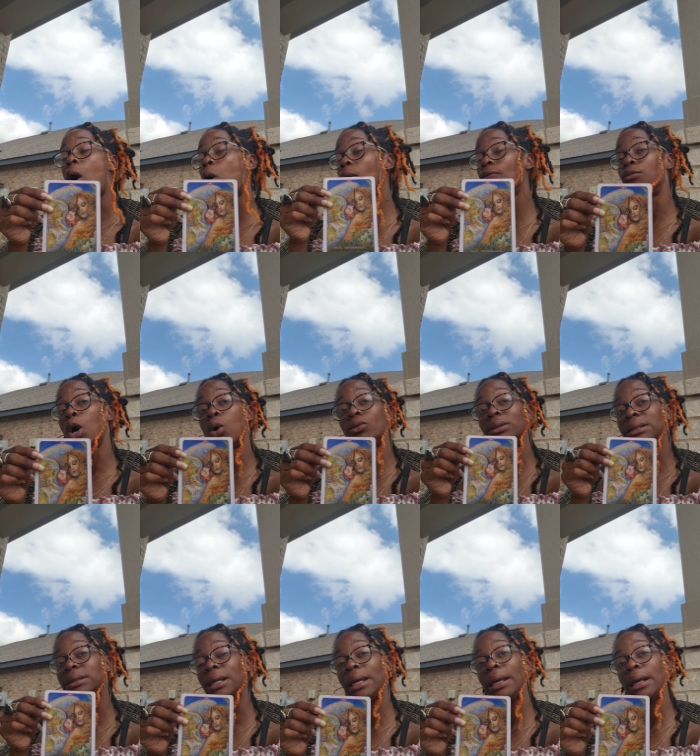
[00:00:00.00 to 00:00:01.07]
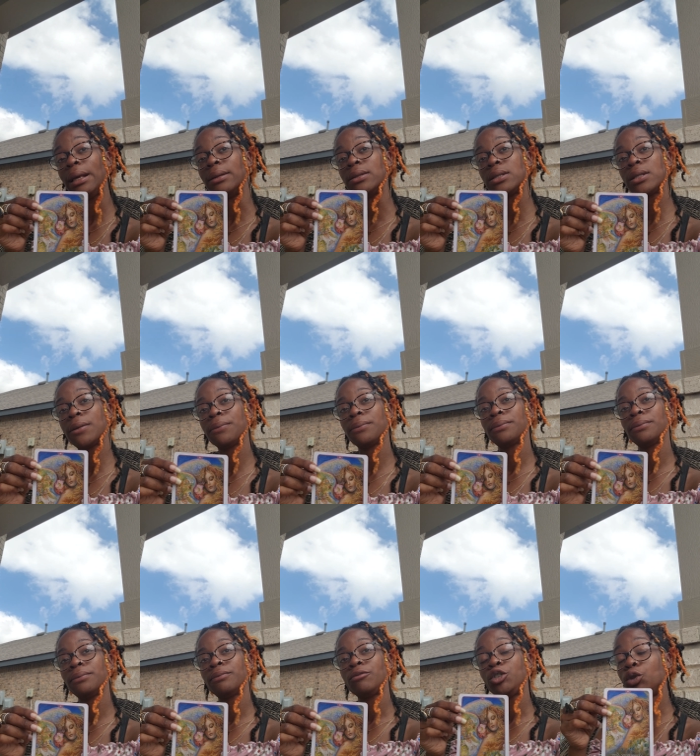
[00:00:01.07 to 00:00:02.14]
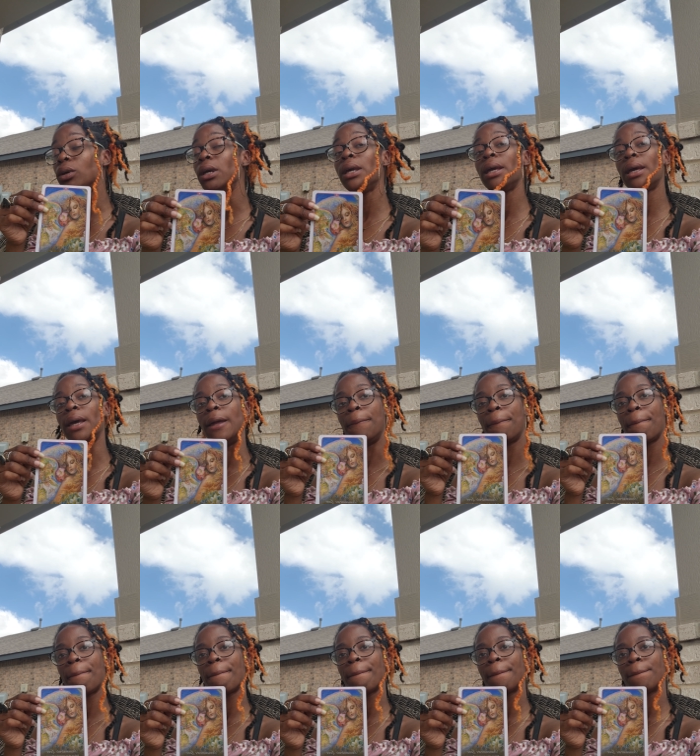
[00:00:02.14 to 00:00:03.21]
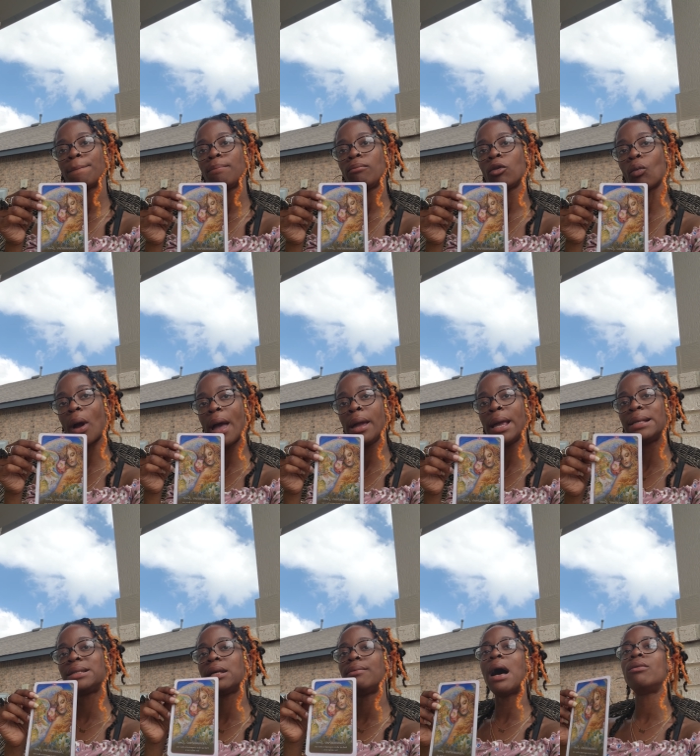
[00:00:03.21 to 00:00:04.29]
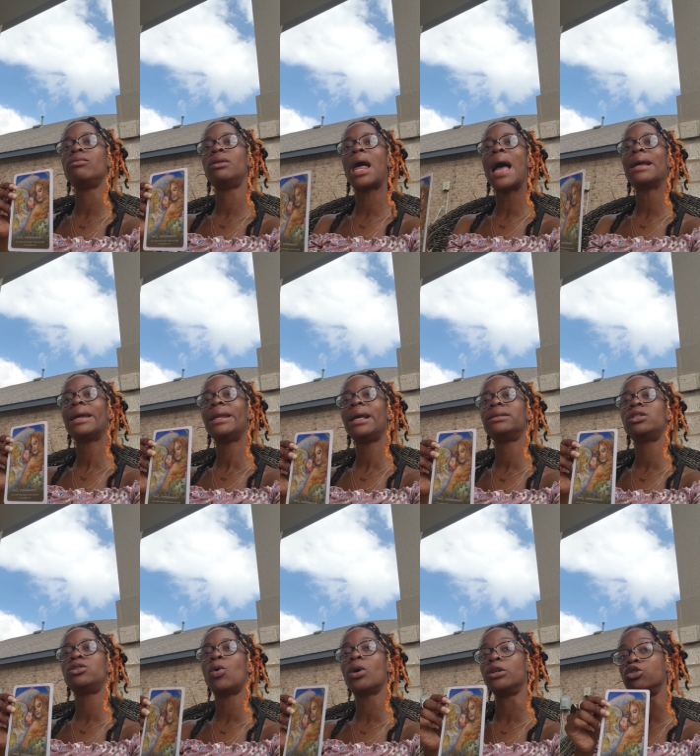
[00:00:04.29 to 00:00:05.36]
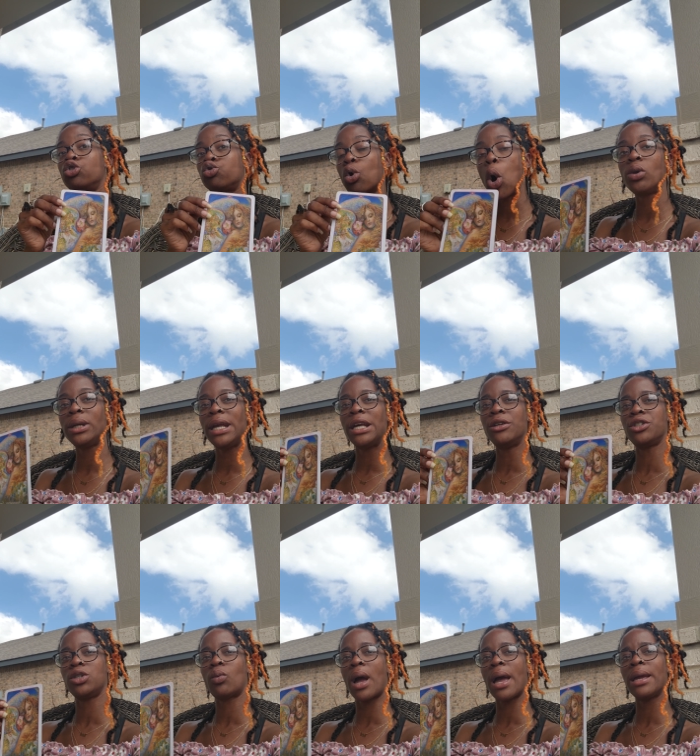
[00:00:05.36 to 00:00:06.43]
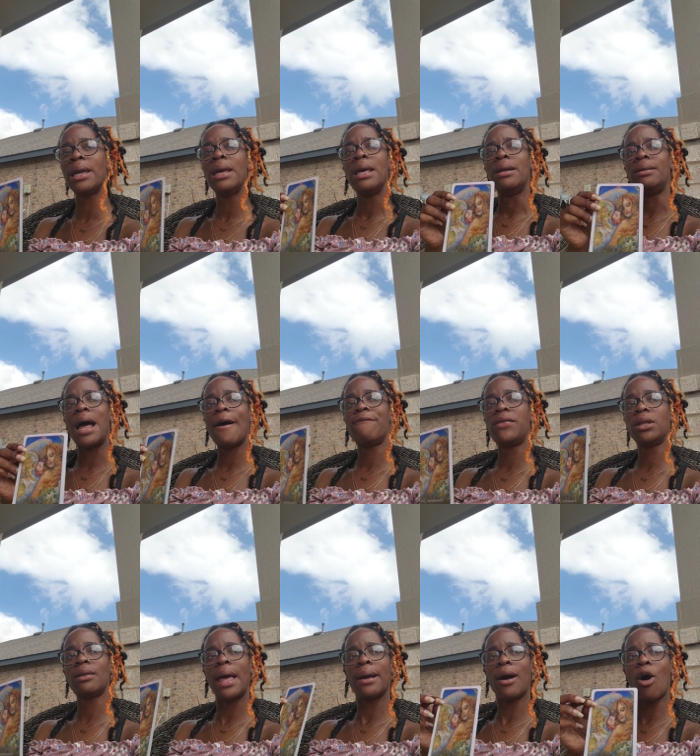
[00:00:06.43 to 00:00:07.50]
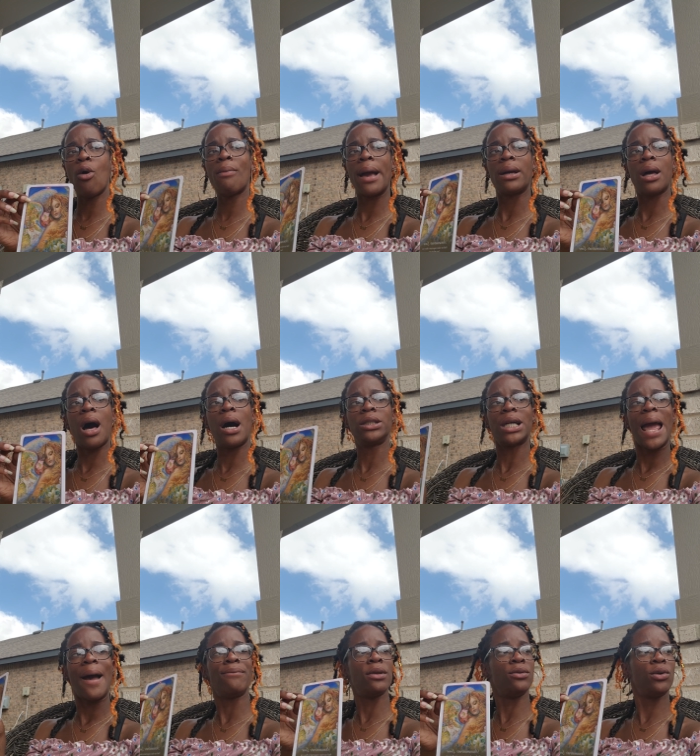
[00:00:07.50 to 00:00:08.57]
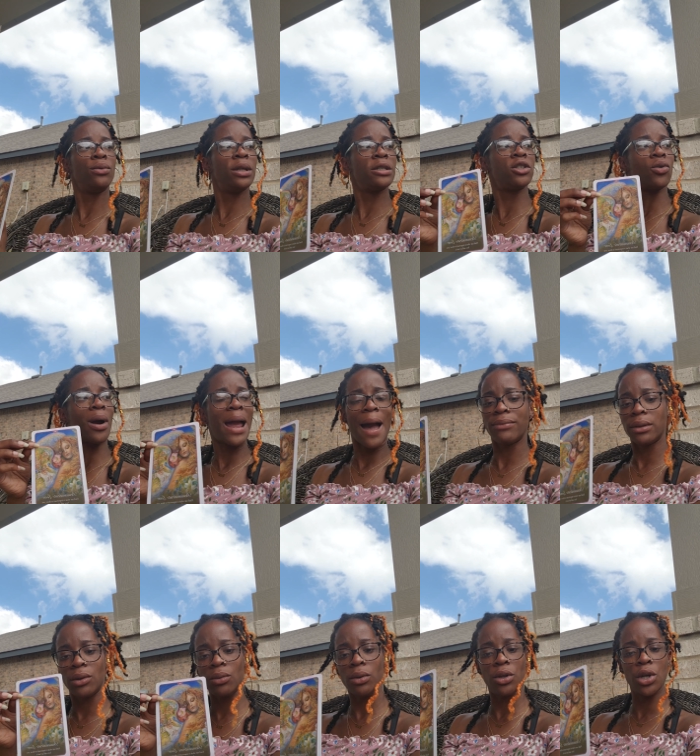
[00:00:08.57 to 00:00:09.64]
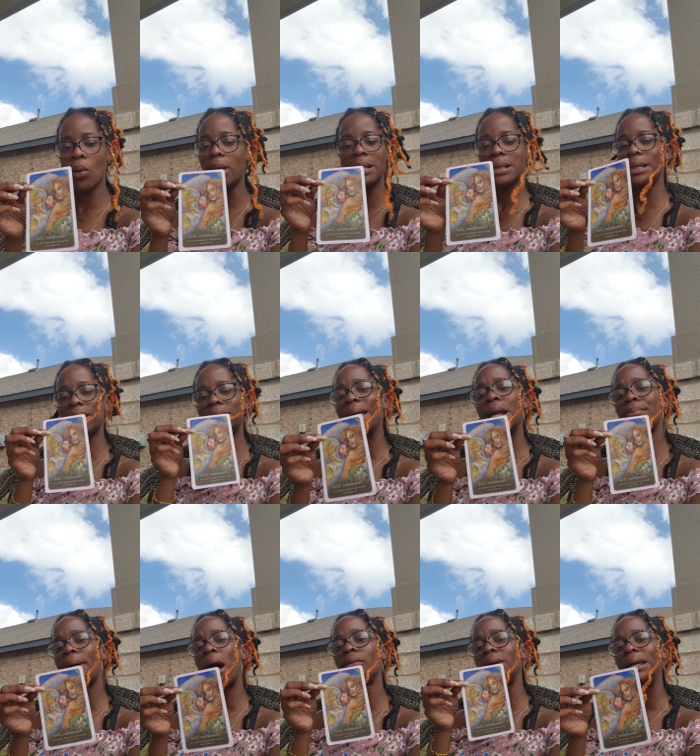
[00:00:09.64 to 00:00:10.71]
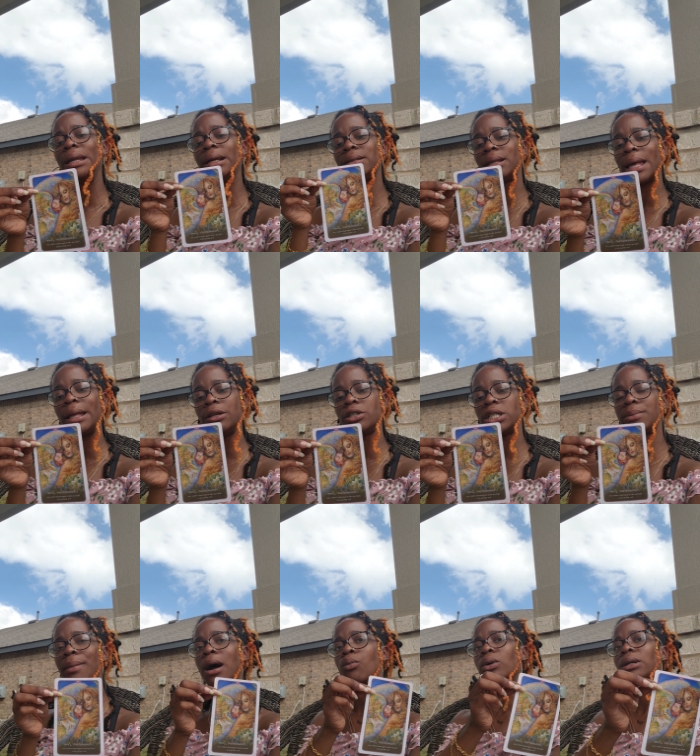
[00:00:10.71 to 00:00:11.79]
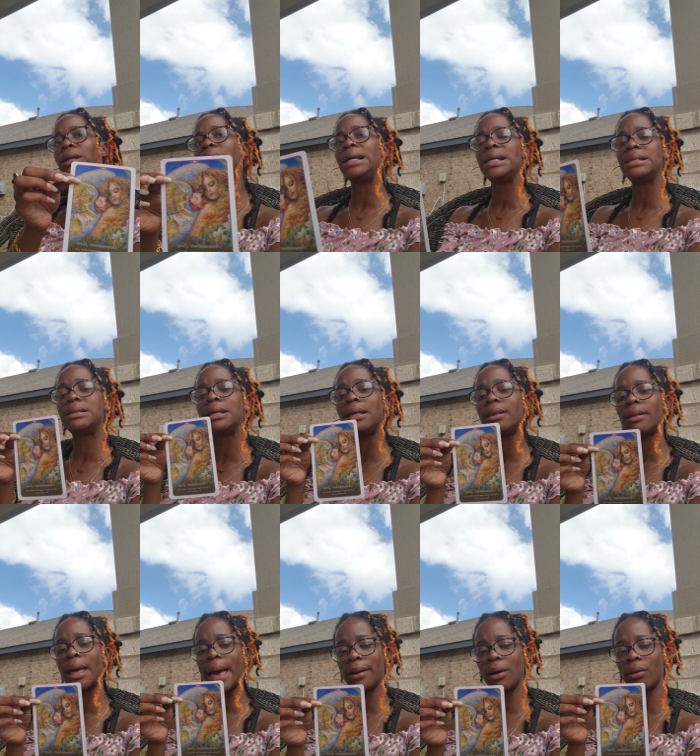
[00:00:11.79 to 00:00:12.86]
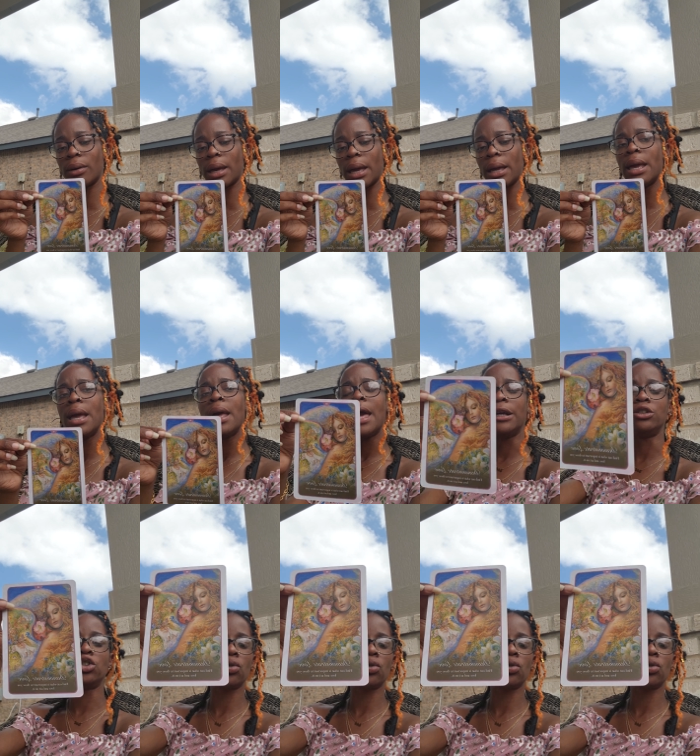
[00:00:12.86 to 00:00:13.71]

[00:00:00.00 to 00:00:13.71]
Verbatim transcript: all those things. You can right? It's about not getting into no controlling energy, right? Not feeling like, oh my gosh, I have to do this or I have to do, you know, it, it's not about getting into that energy. It's about releasing that, okay? And